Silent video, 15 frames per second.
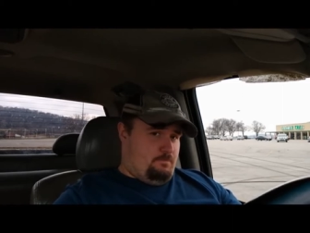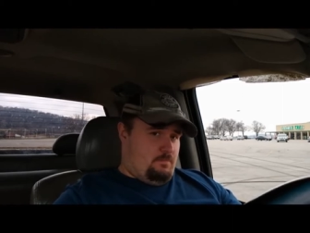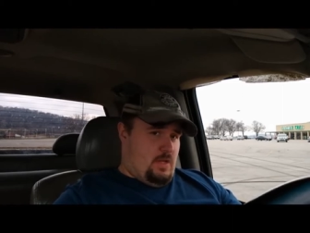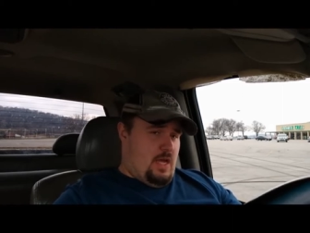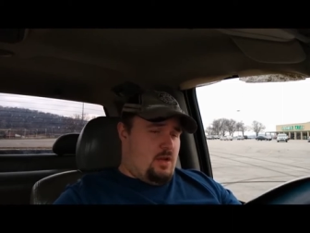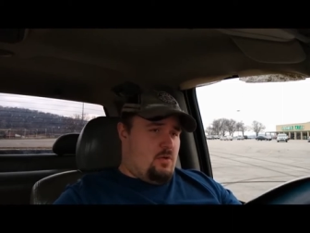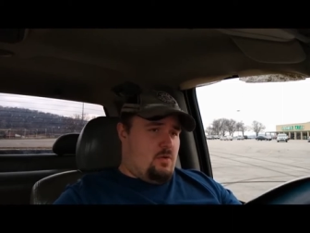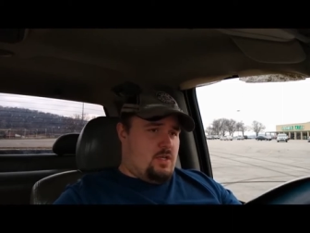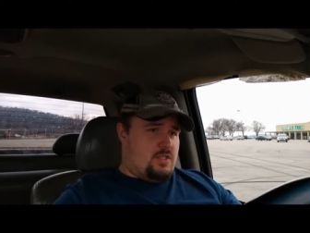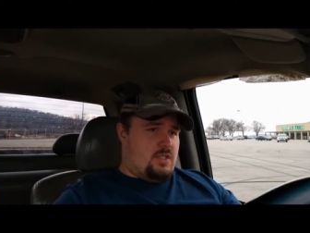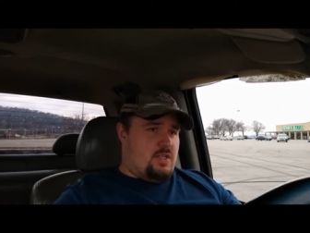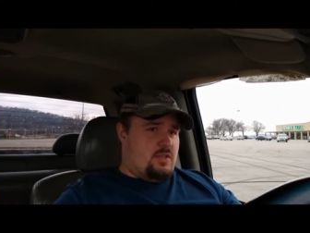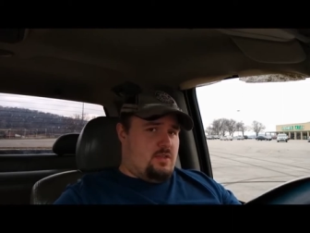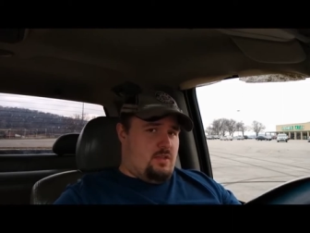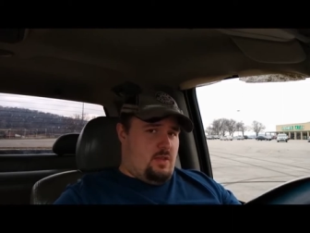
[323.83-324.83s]
I know I
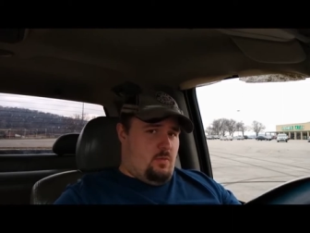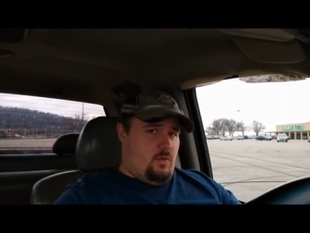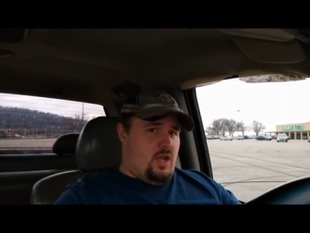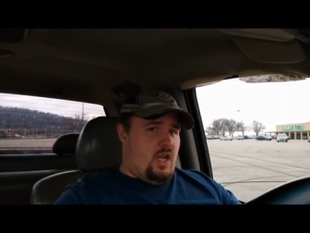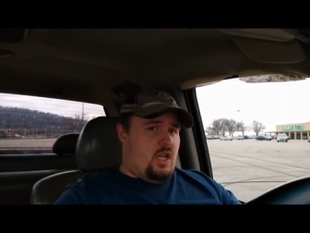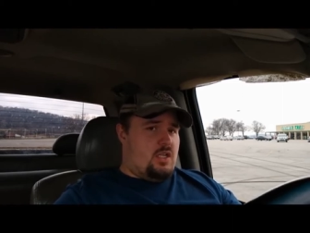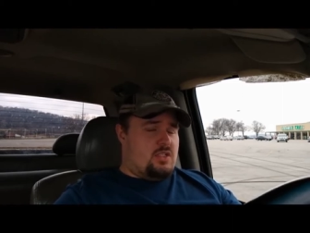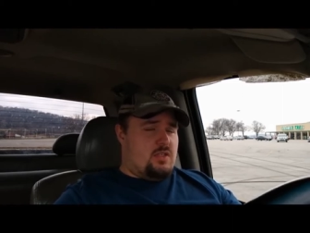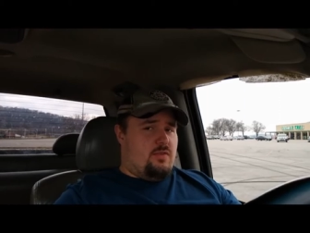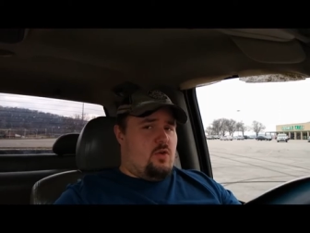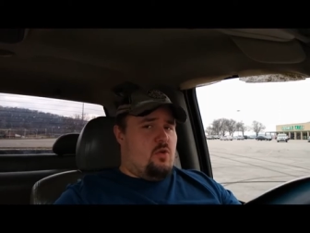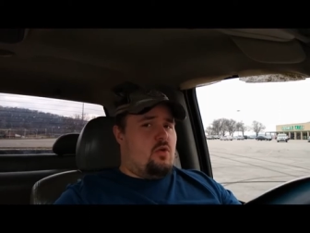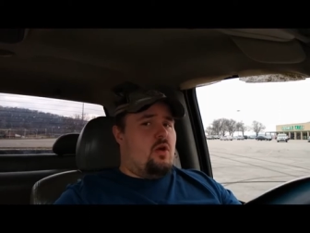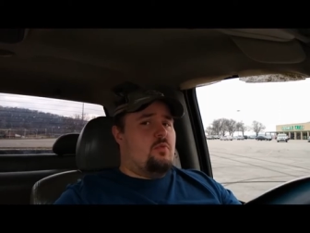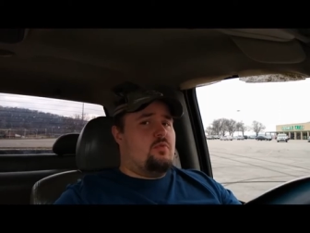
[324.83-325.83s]
said that we got a lot of stuff
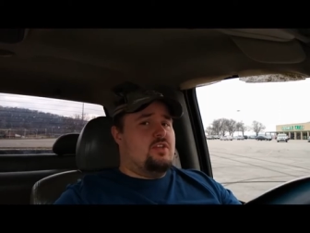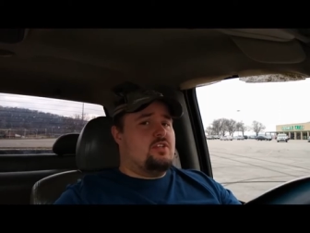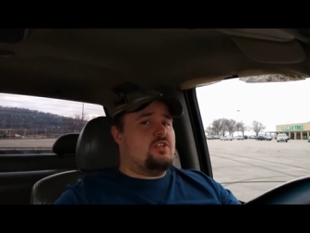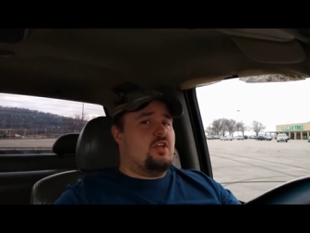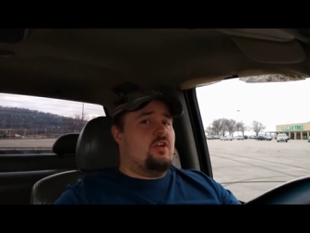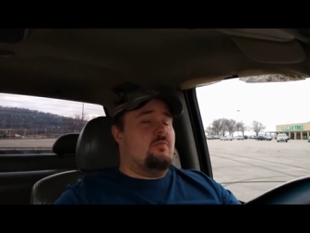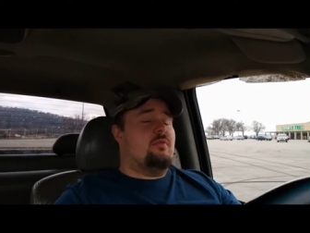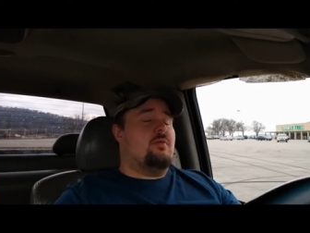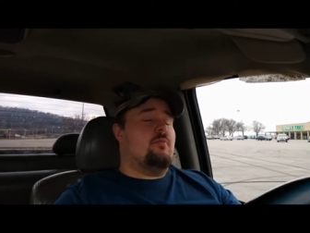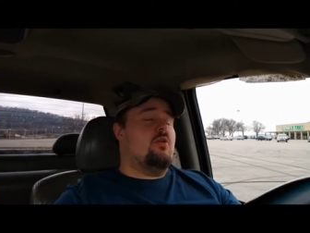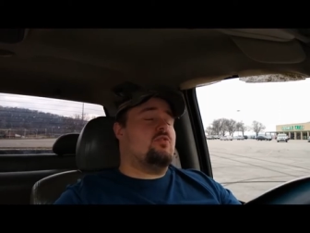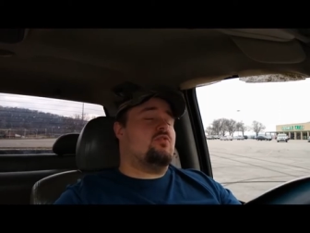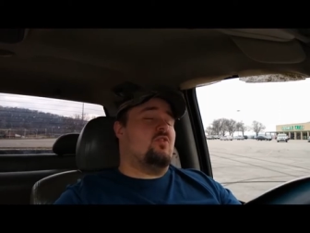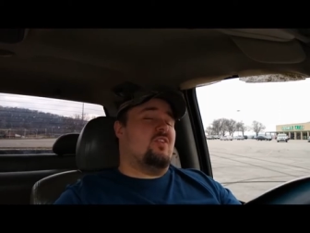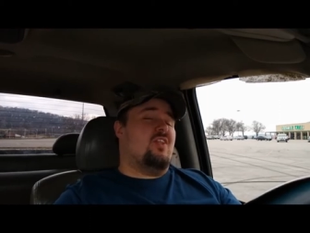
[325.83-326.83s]
going on with this channel, but I'm
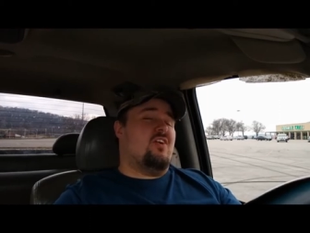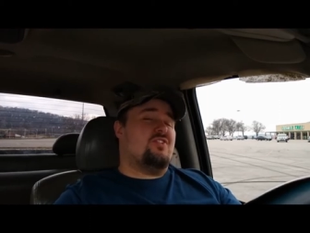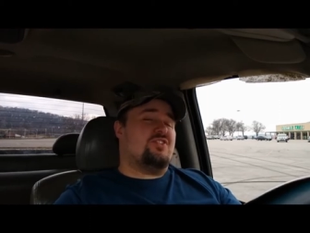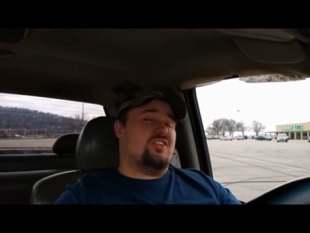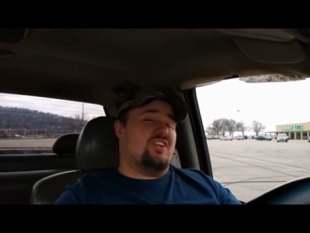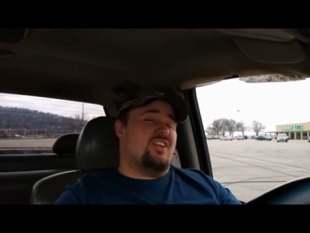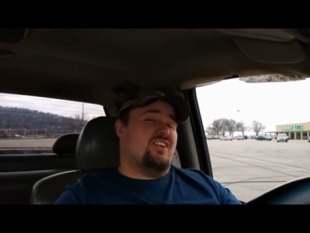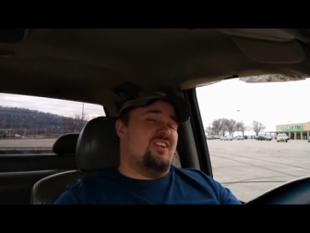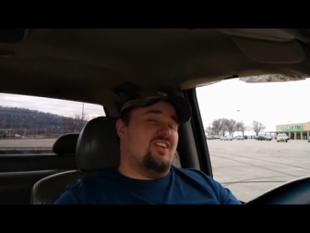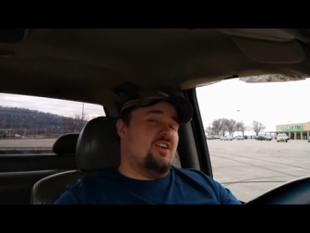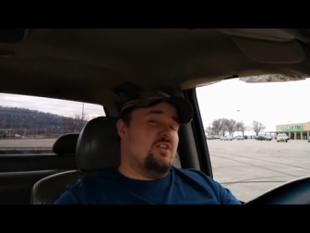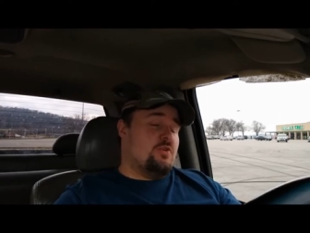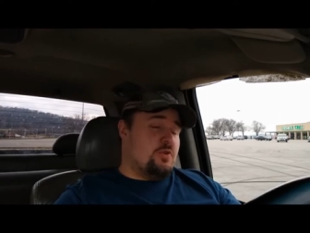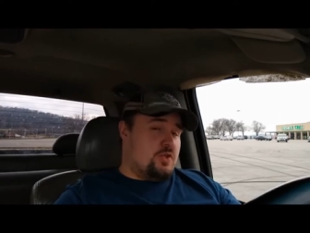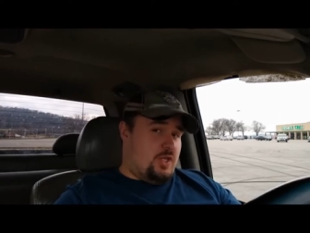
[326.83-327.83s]
also launching
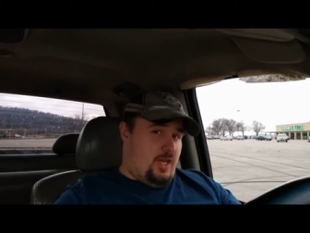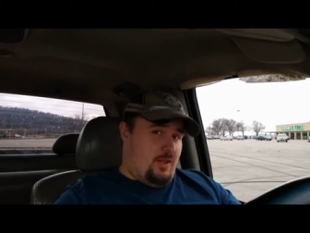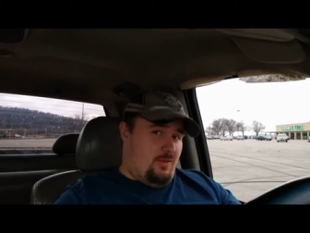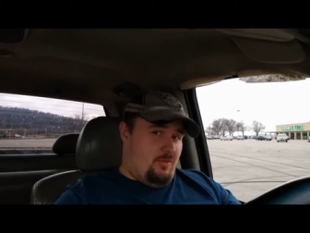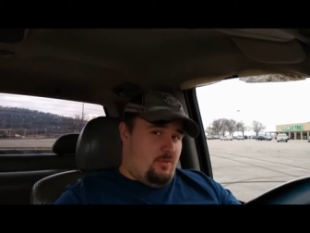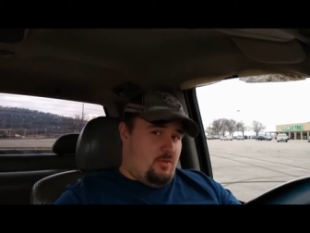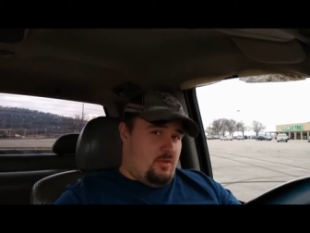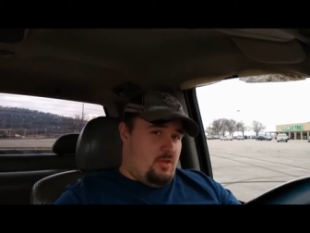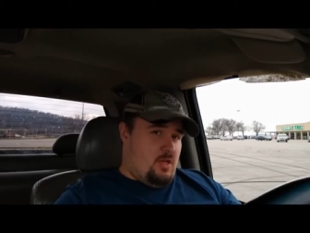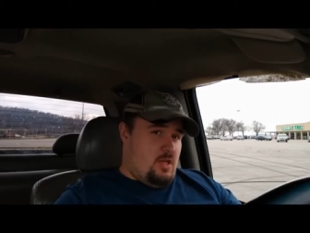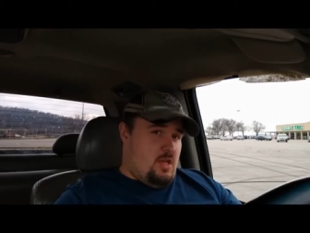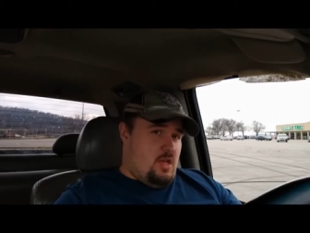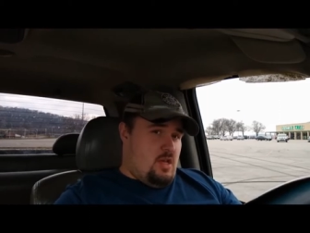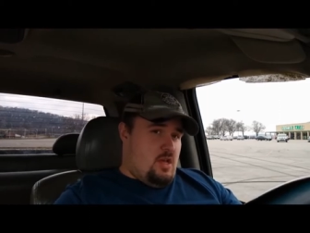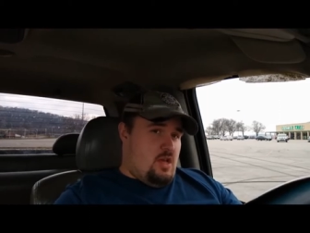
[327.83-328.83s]
another channel
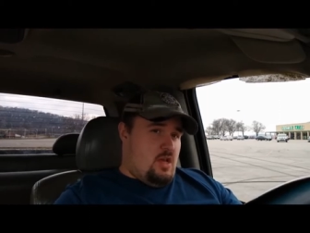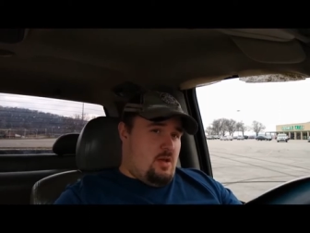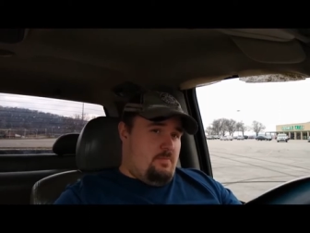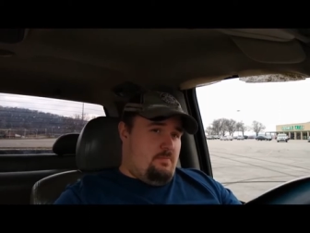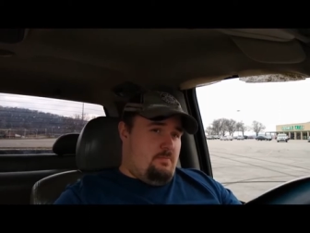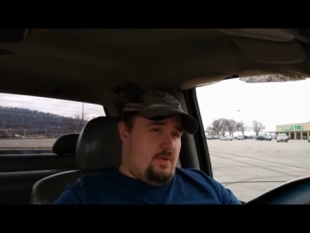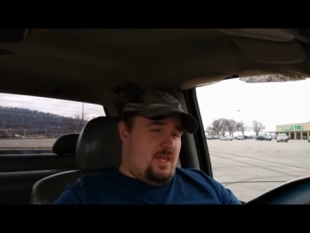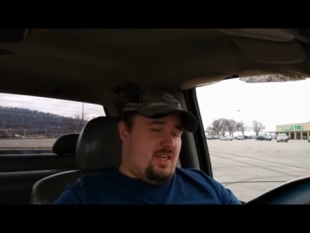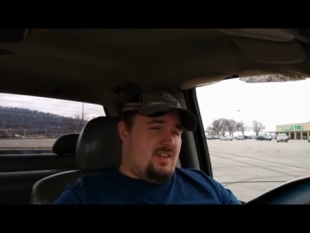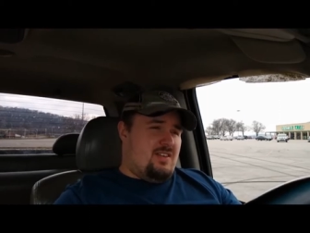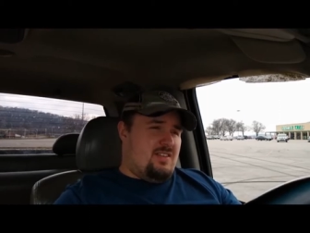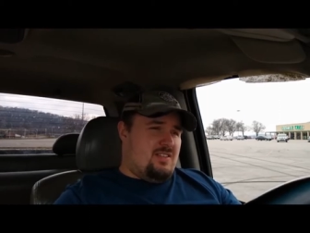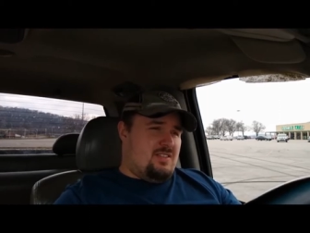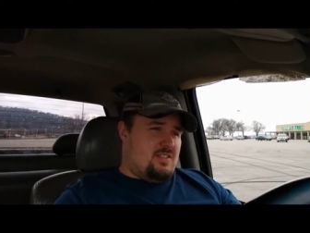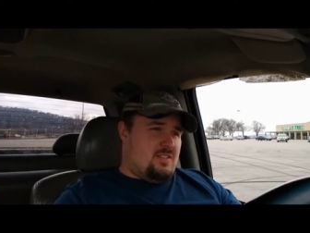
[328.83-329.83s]

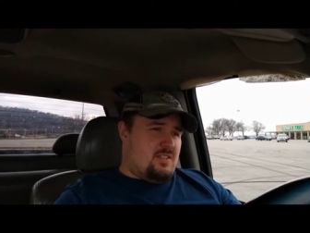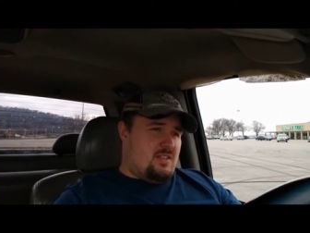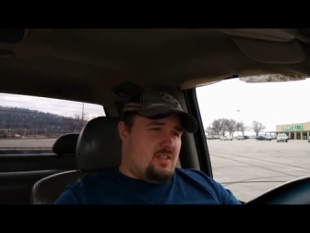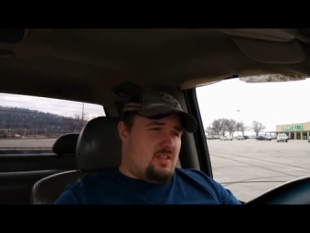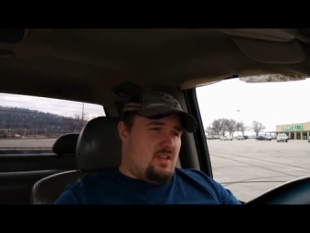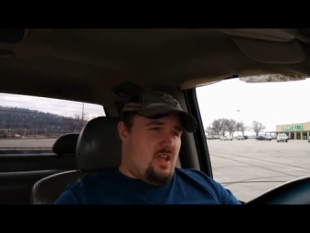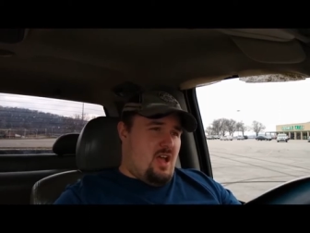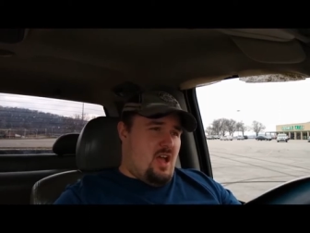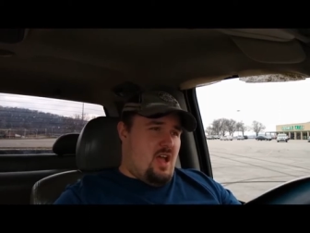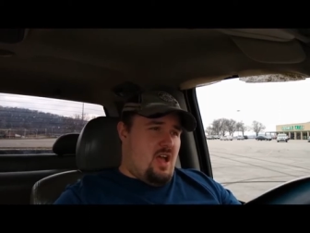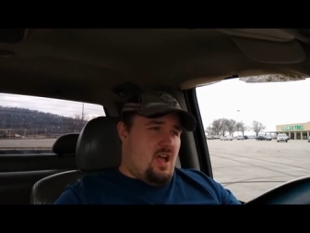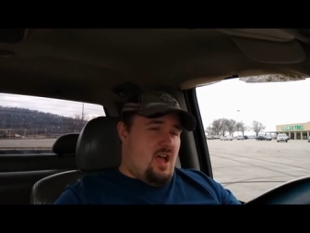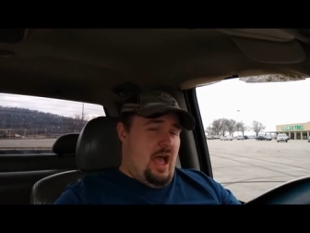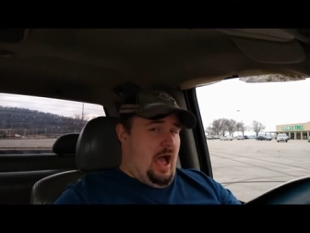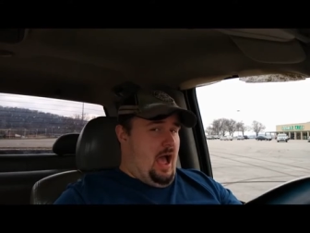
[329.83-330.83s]
because
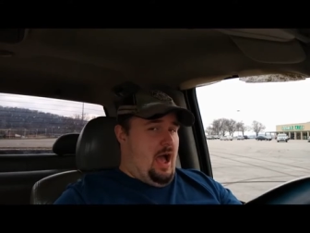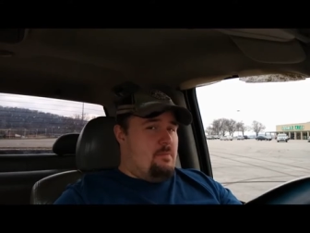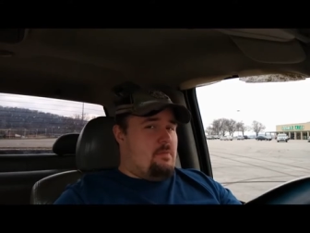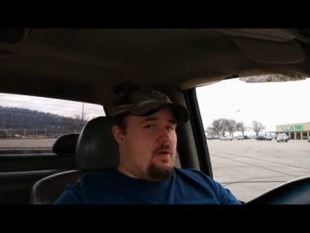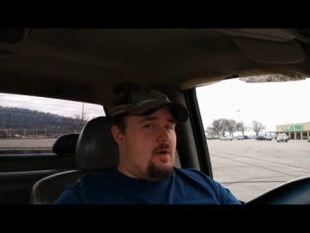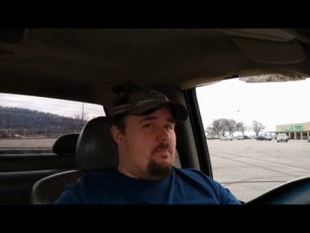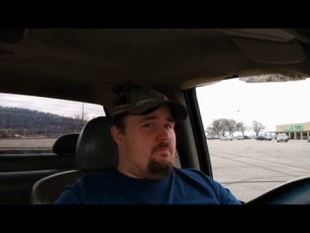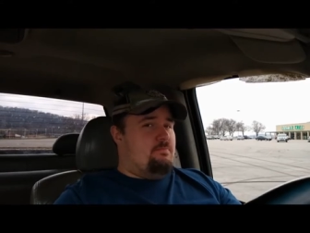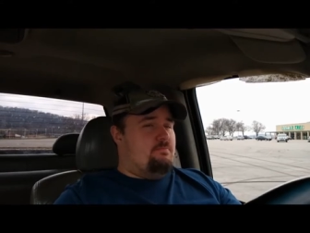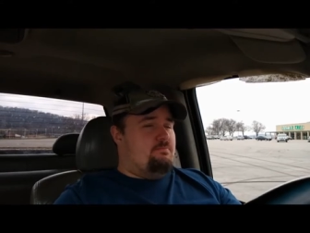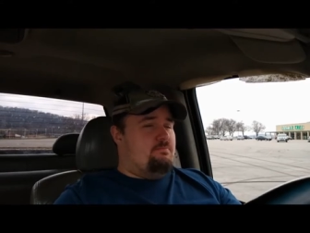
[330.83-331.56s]
I'm a